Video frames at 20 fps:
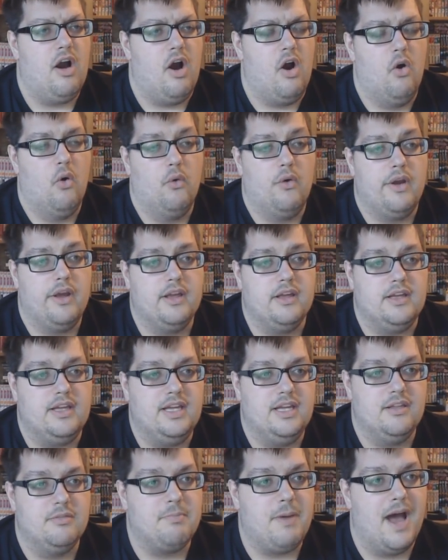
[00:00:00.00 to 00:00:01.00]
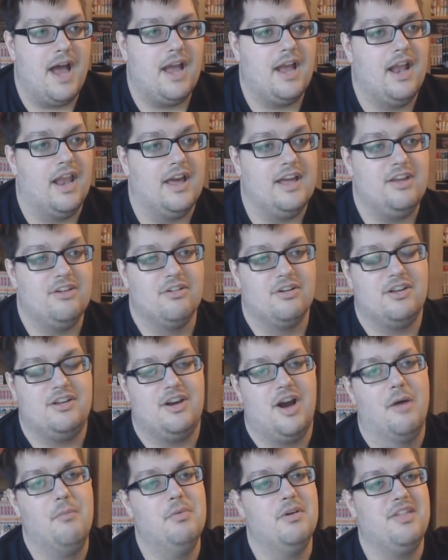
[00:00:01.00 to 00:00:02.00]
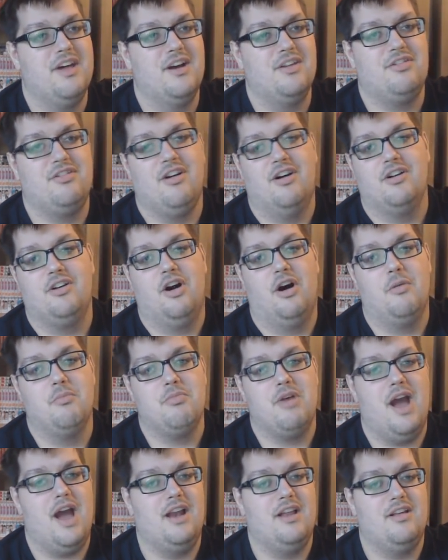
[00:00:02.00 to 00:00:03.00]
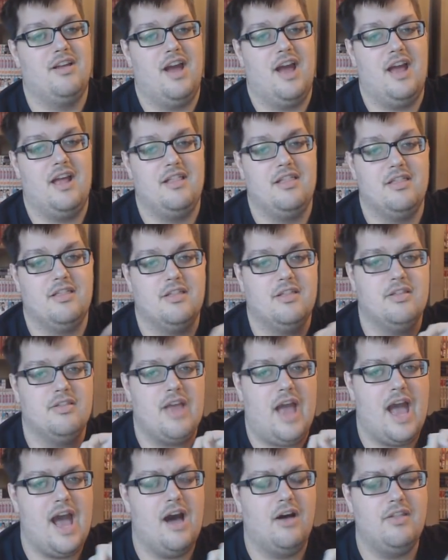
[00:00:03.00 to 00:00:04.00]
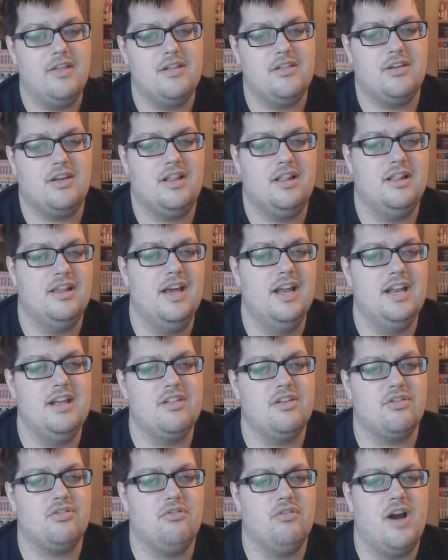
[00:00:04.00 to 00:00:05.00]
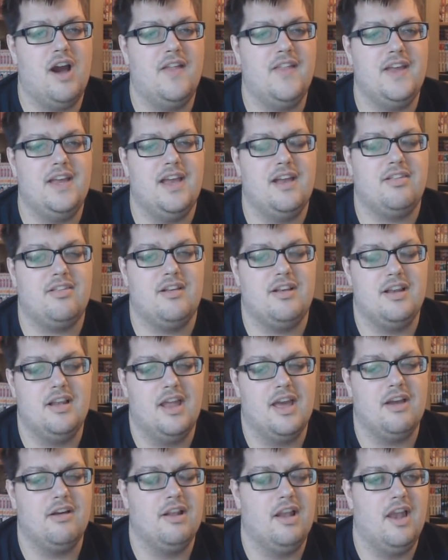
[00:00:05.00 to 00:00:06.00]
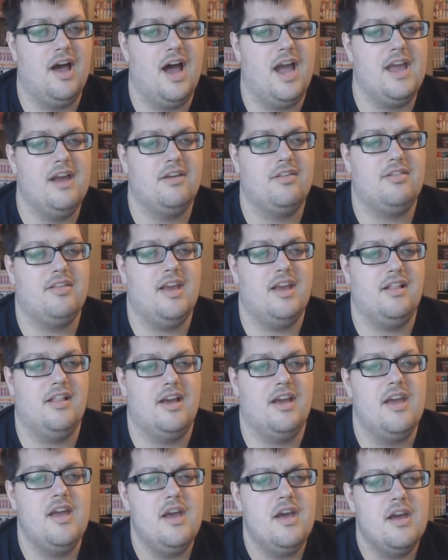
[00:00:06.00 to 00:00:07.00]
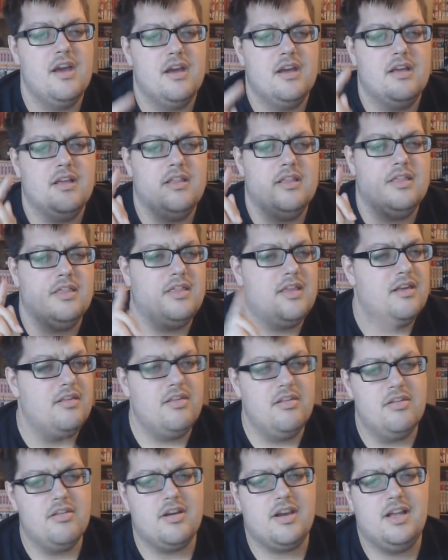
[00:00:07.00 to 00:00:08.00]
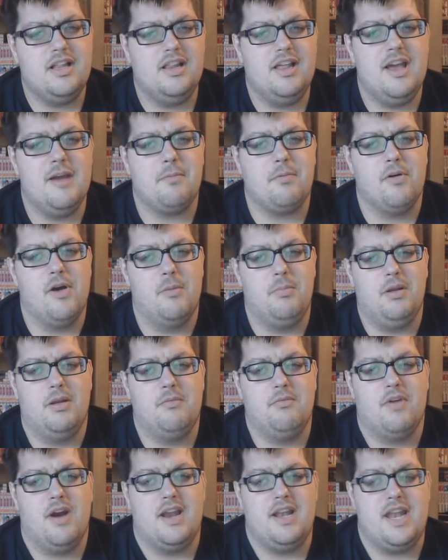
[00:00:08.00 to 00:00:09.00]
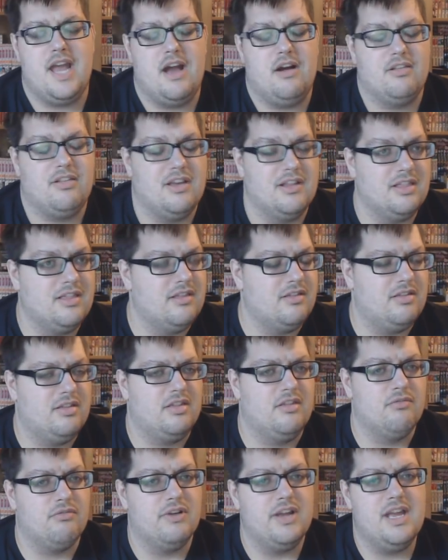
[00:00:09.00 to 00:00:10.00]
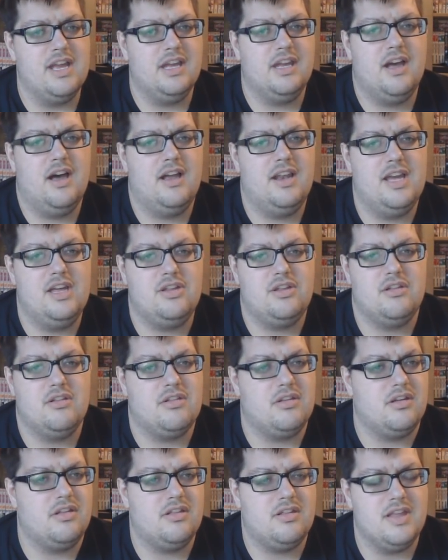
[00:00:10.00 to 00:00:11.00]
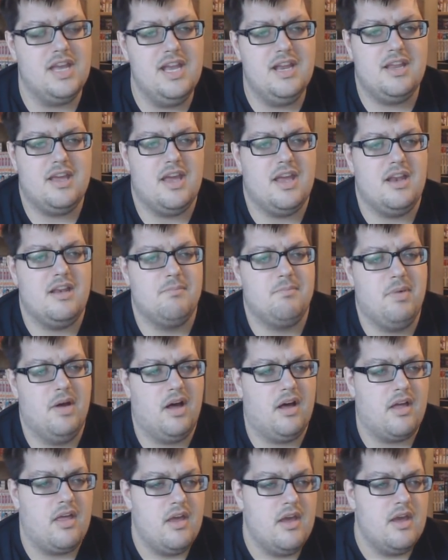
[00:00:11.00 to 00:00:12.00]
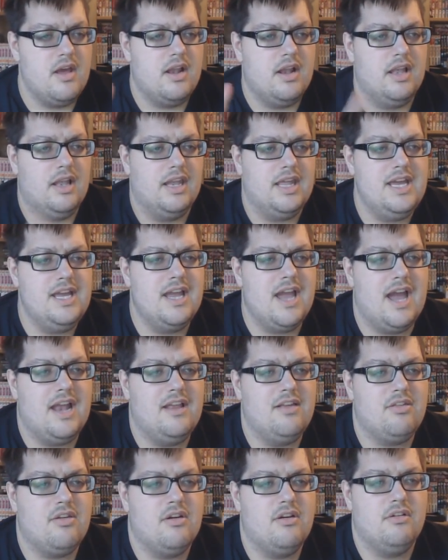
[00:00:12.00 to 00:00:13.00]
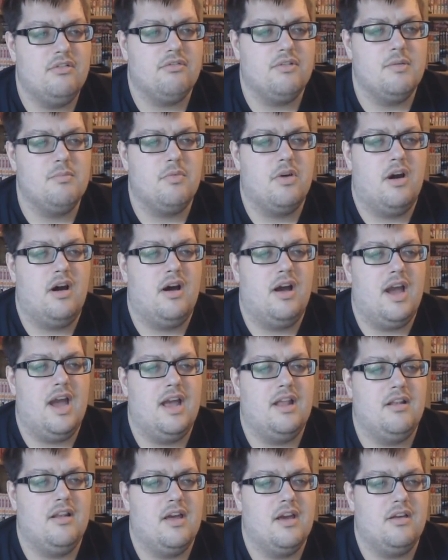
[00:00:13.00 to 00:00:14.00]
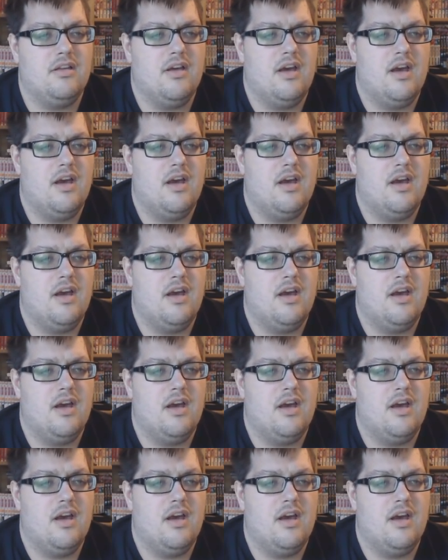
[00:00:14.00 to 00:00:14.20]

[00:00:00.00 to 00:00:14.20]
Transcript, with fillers: oh, he's back. Like you come with us, our comrade. And how they're clearly describing this, and like Liars saying like, this is a clear problem right now. Is like the, the, reincarnation succeeded, but Lee and his own Grimoire and like